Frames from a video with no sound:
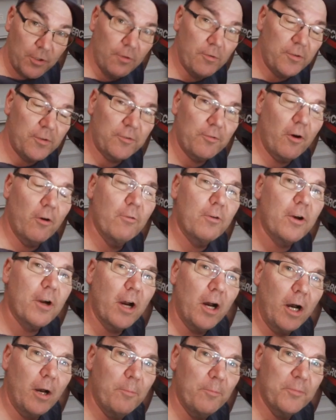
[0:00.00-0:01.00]
Two-stroke
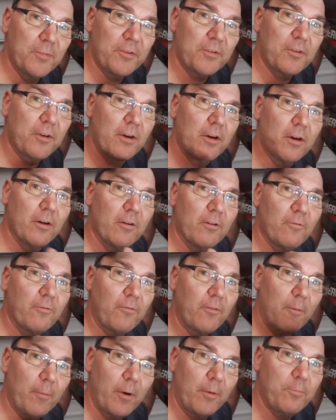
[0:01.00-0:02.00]
comes
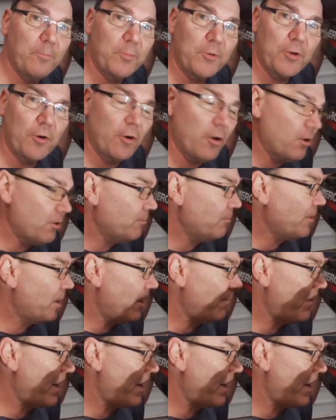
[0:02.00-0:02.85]
from a term